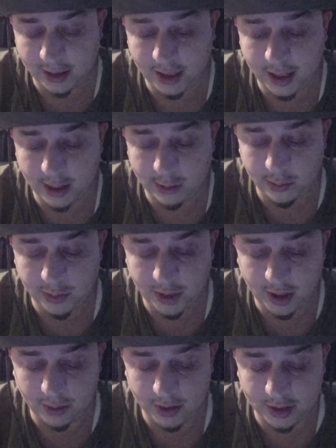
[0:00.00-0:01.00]
M&P,
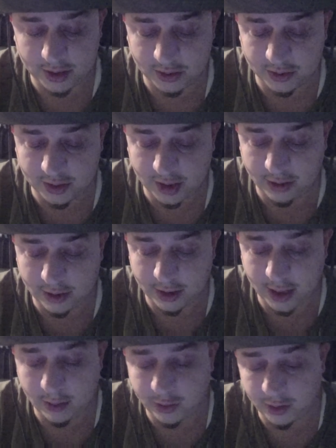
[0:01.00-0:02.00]
pistols. They are
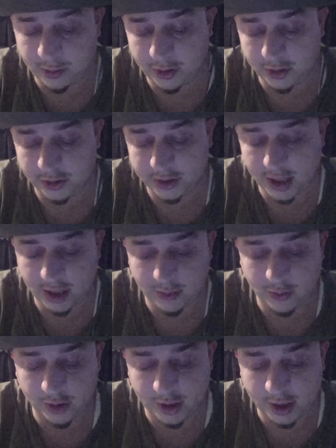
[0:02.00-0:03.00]
unable to produce any
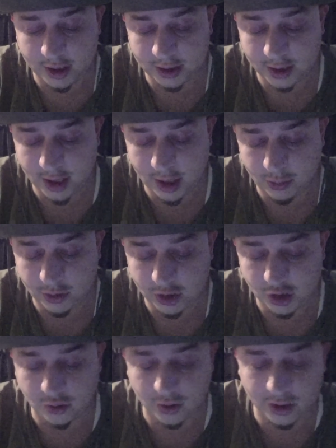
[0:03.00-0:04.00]
more guns to help with
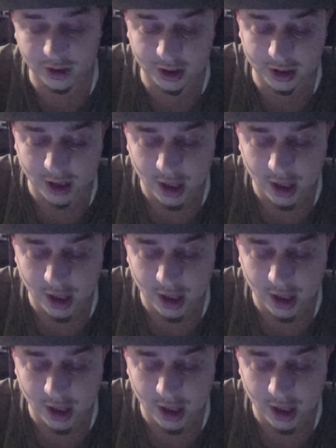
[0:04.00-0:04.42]
shortages.